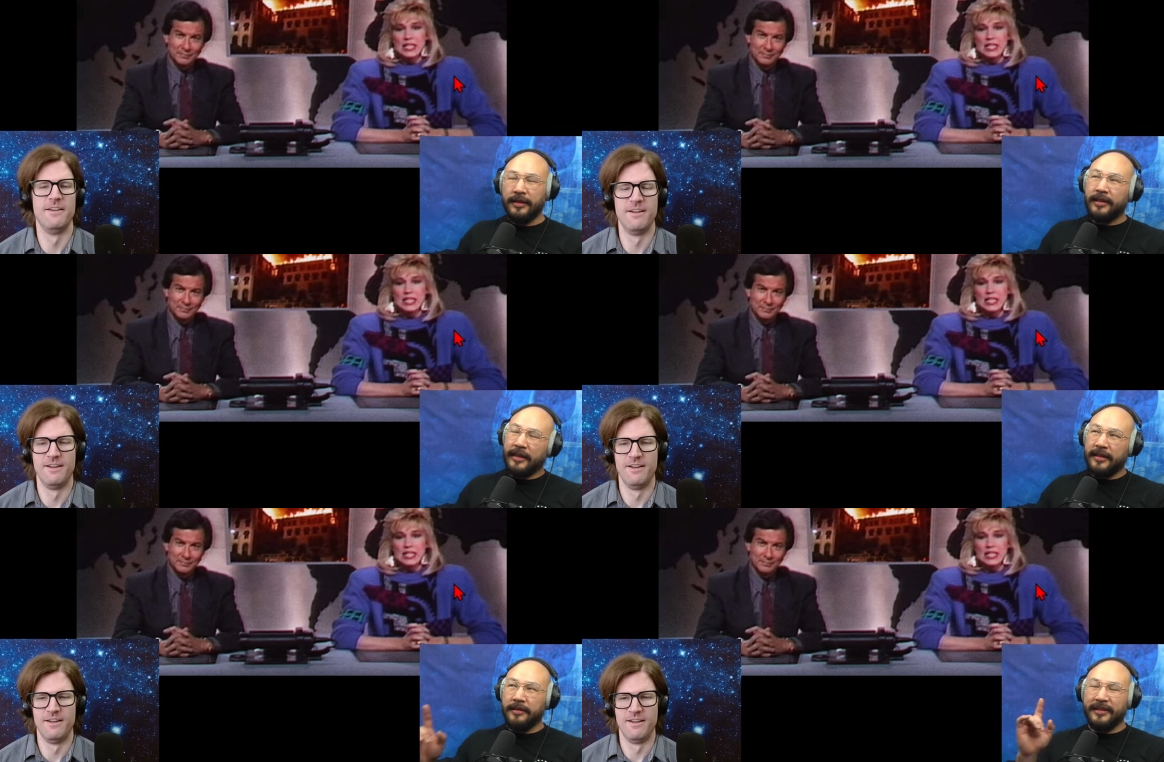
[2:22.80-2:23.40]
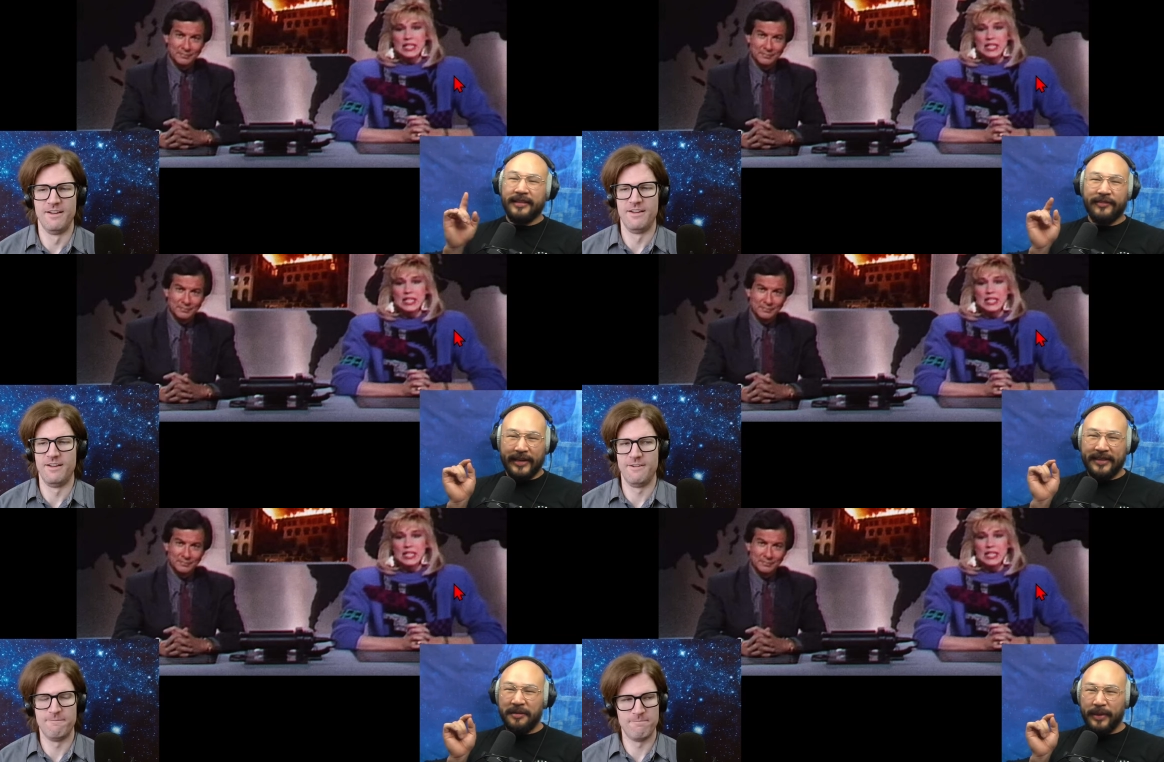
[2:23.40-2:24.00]
Speaker 1: Like the,
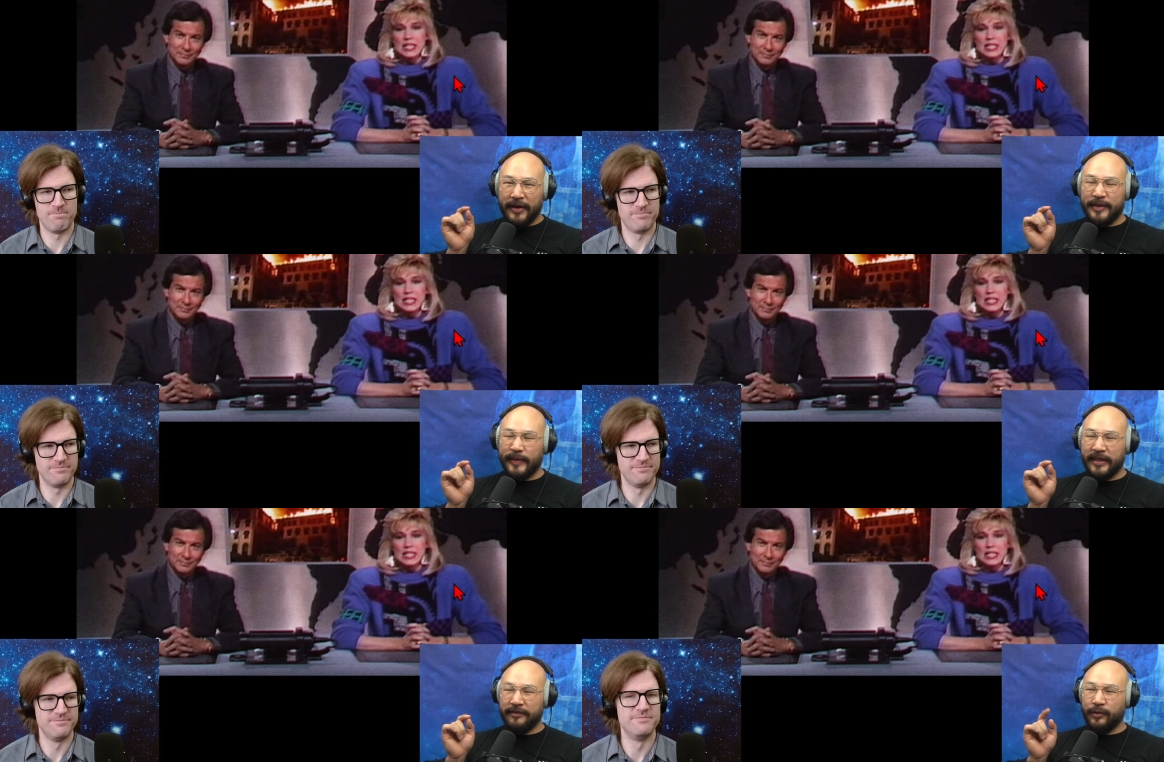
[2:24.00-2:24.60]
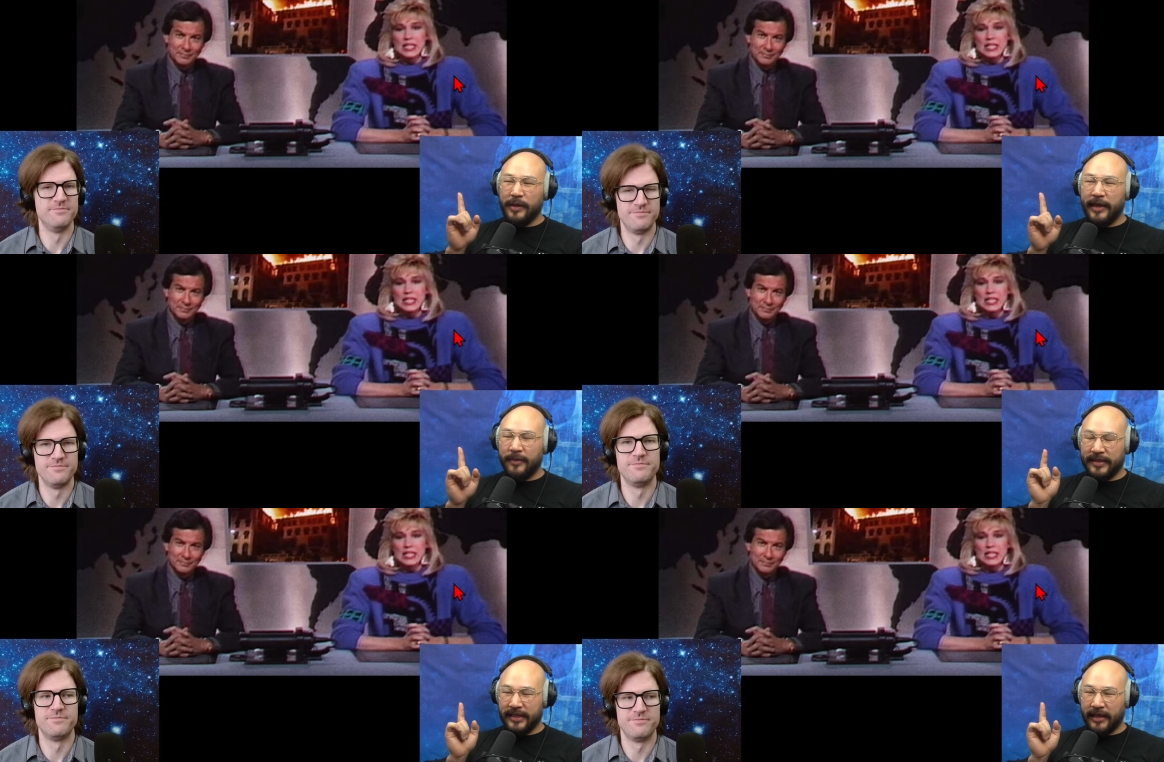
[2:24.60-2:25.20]
right. The embarrassment of we made a
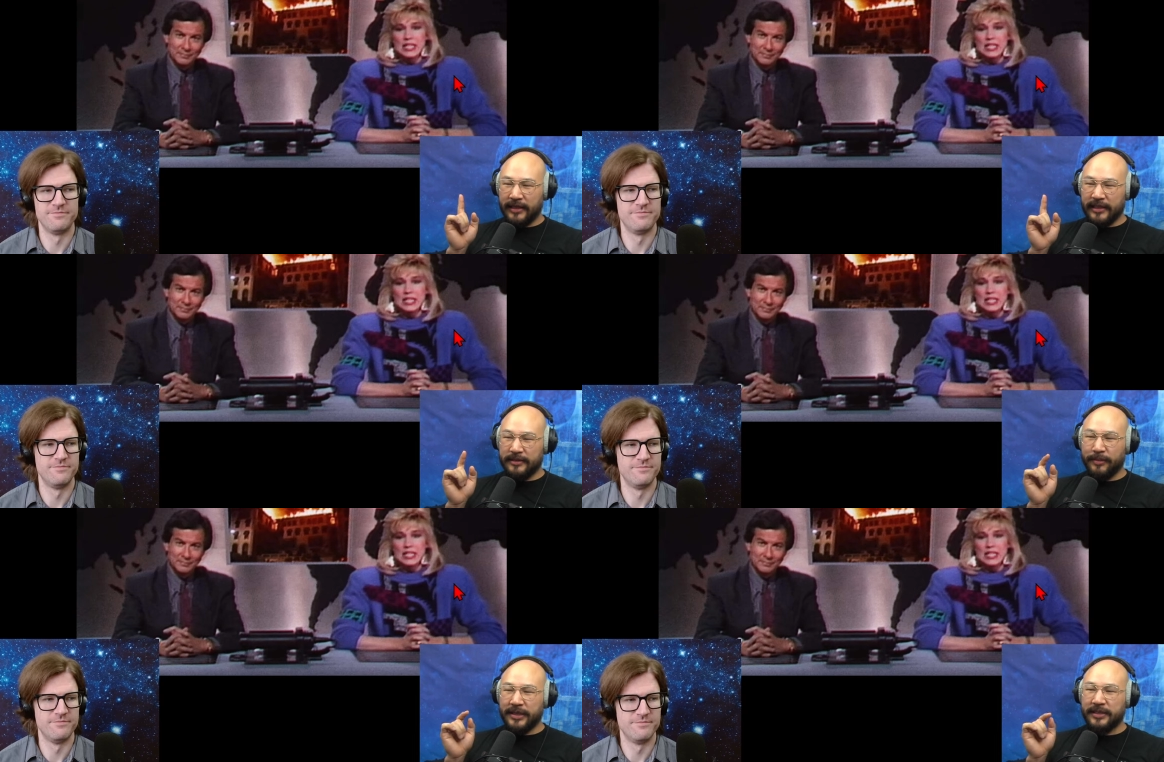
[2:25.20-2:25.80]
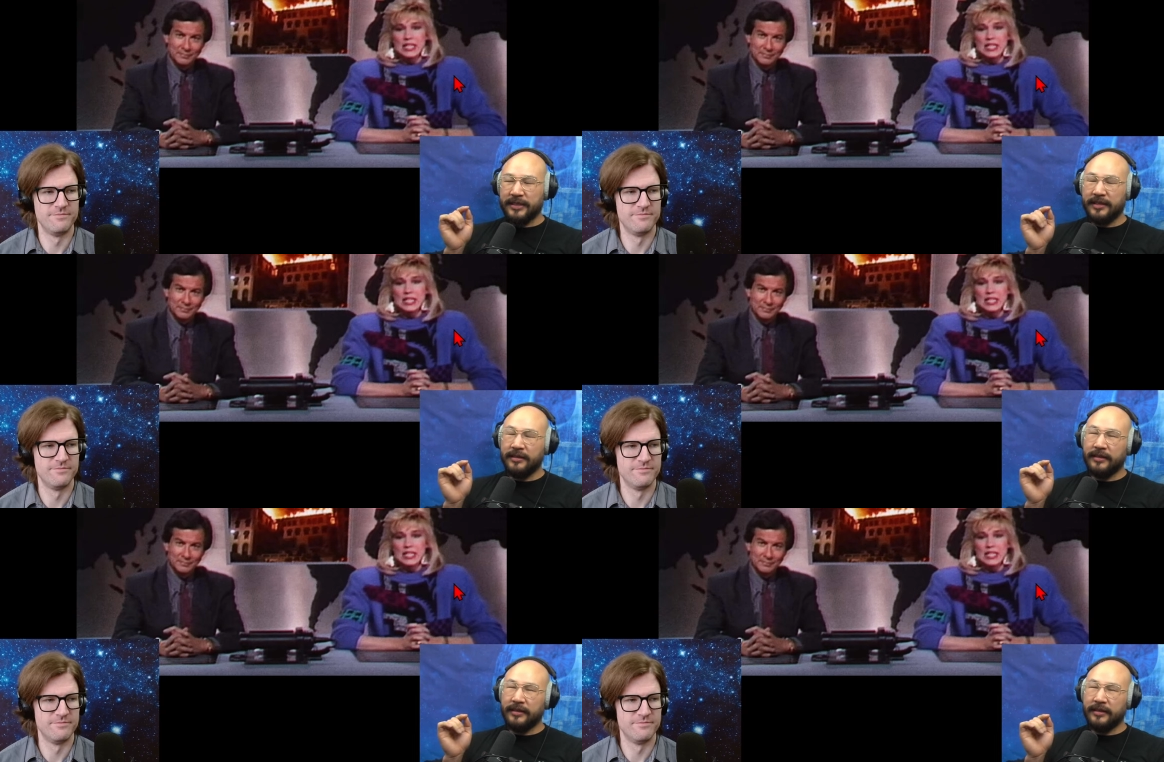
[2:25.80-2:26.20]
mistake is much,